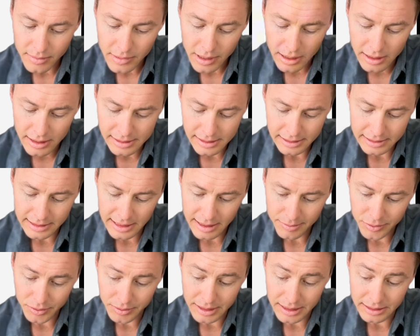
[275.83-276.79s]
This
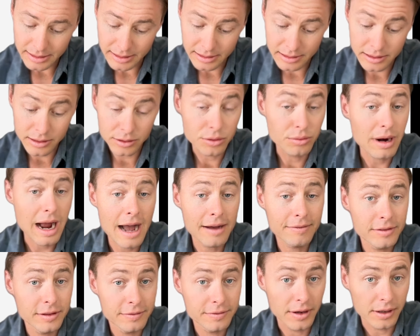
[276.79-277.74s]
example wants us to
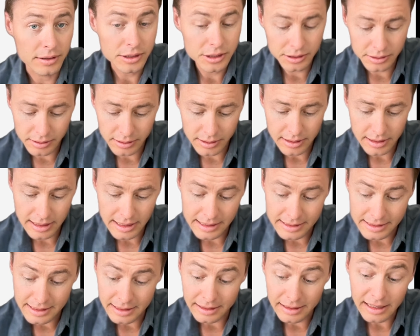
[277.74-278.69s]
graph the function
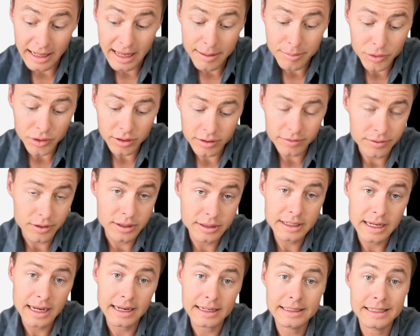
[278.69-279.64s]
and to label the
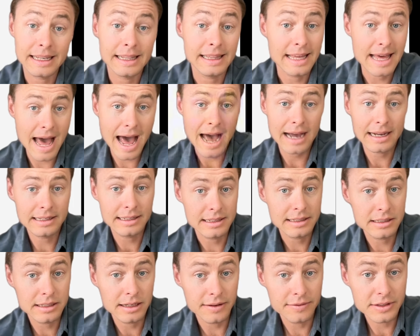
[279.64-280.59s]
vertex and the
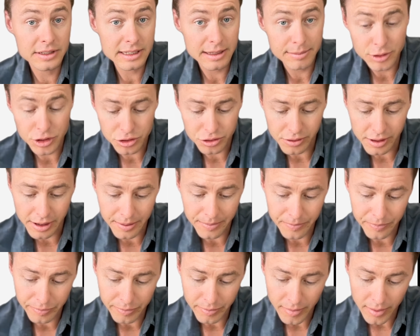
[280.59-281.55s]
axis of symmetry.
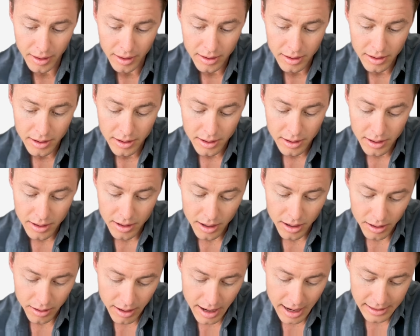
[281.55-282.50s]

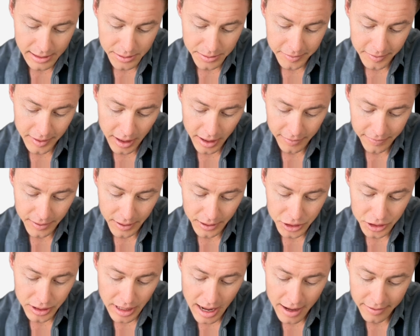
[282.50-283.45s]
All right, so we've got our
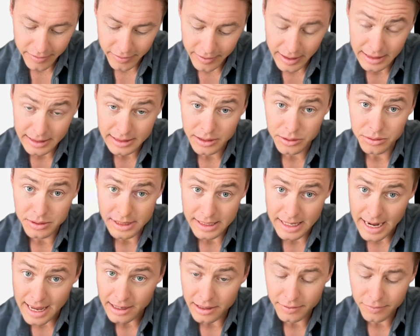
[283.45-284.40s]
function f of x equals
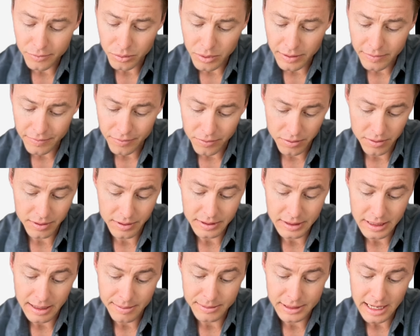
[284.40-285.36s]
negative 1/4
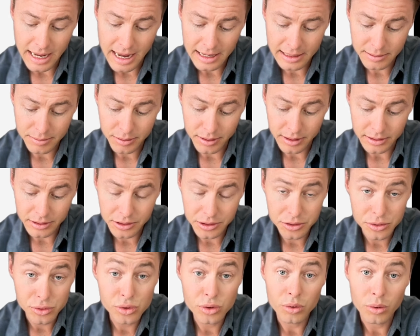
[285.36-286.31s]
times x plus
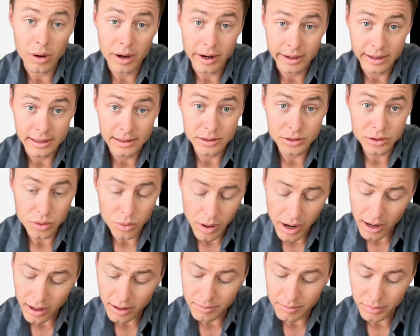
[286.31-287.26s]
2 quantity
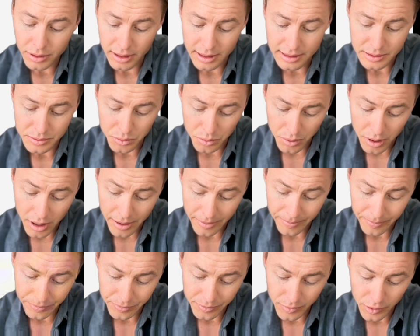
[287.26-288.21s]
squared plus
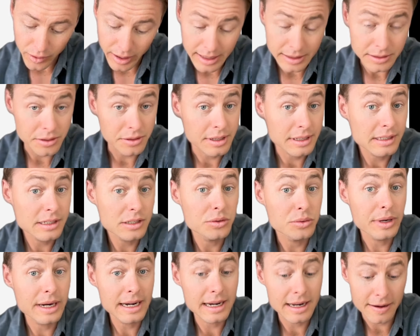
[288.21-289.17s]
1. Great, so this is
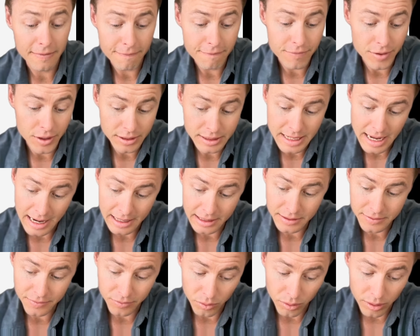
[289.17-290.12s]
written in
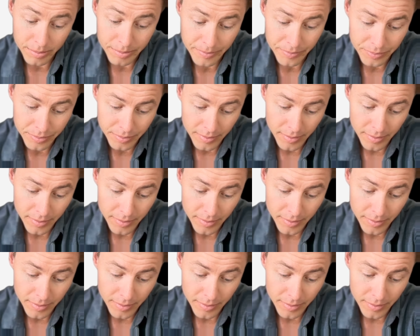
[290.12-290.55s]
vertex form.